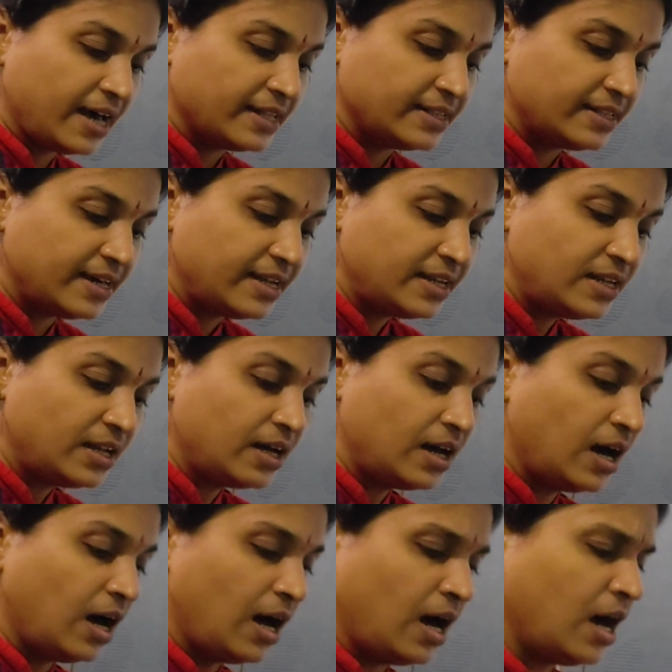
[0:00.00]
Then
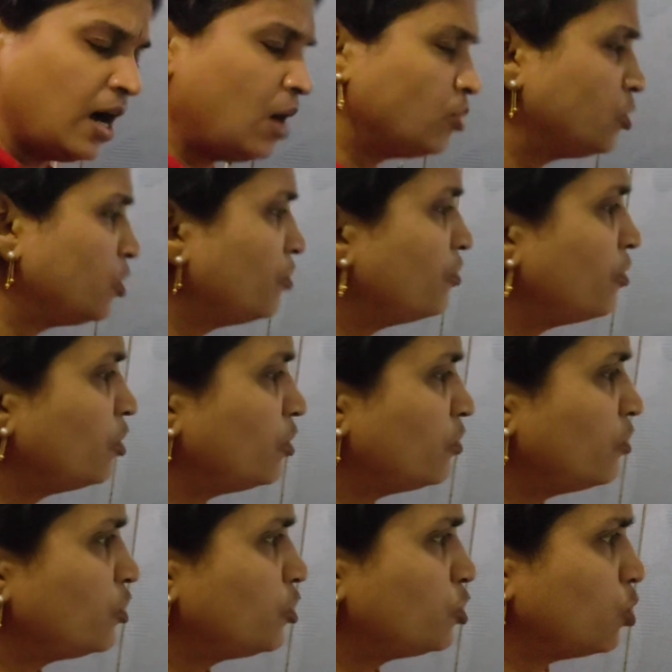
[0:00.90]
out of
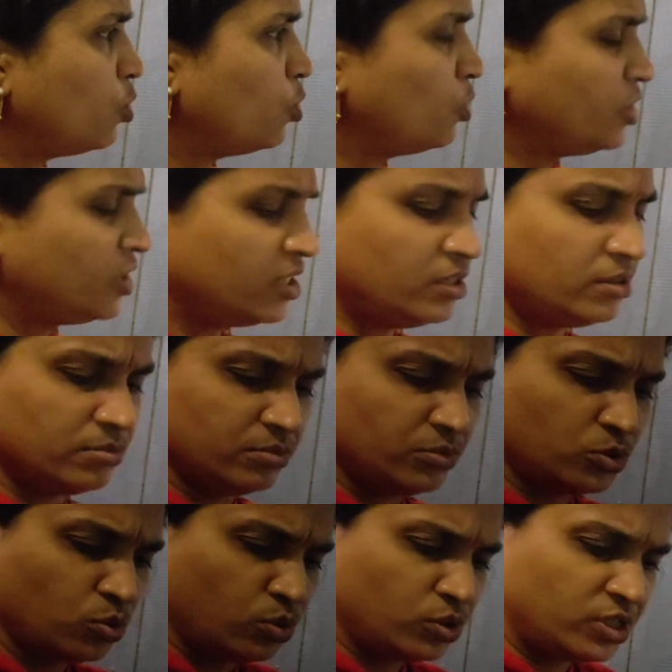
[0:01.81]
the
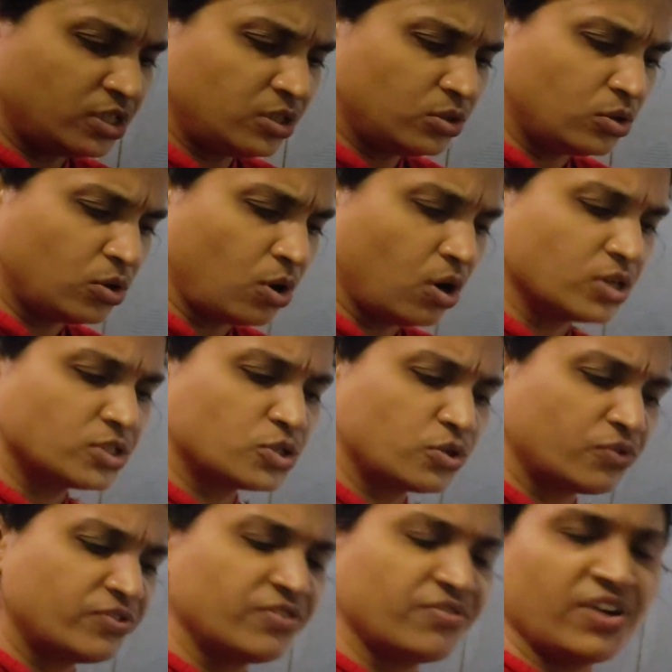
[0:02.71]
total
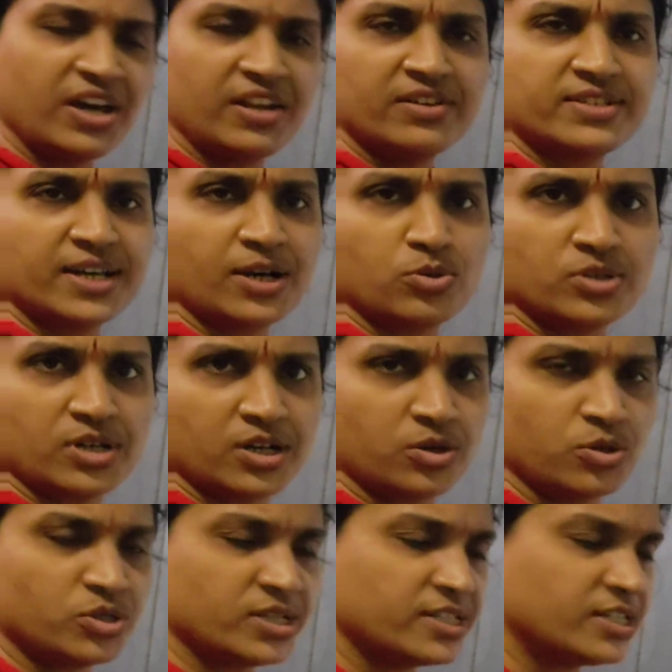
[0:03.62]
cost of the various
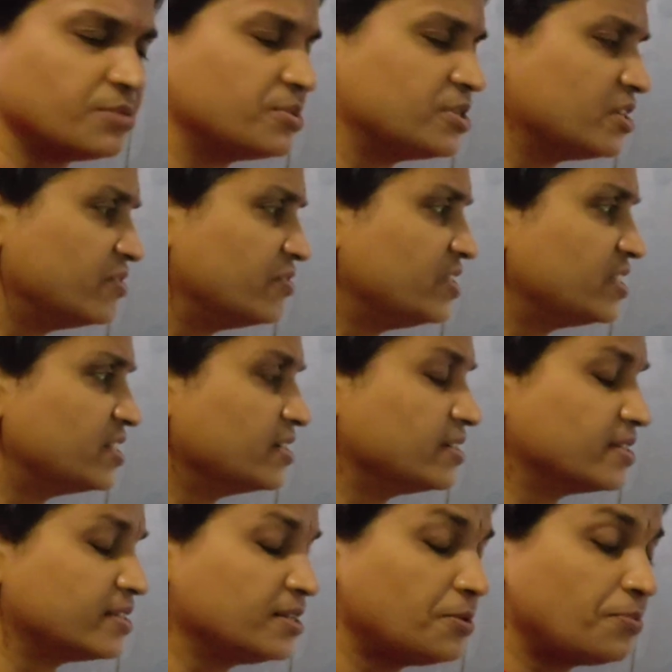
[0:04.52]
ecosystem
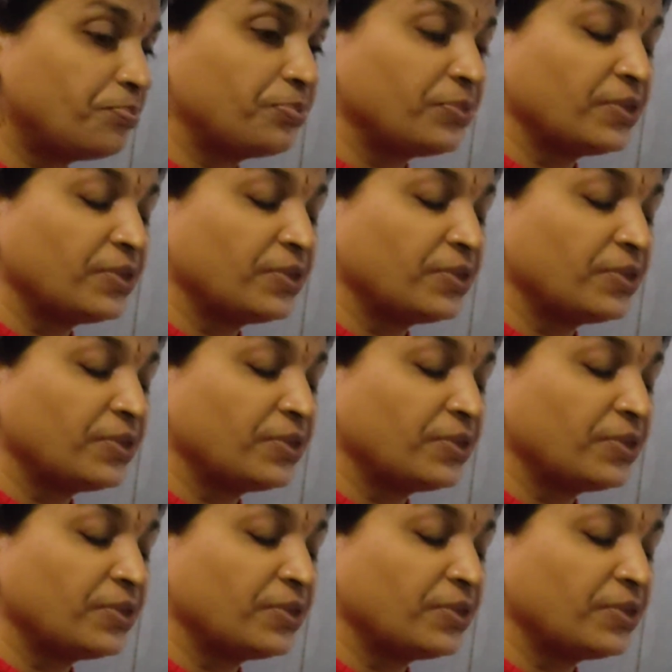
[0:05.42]
services,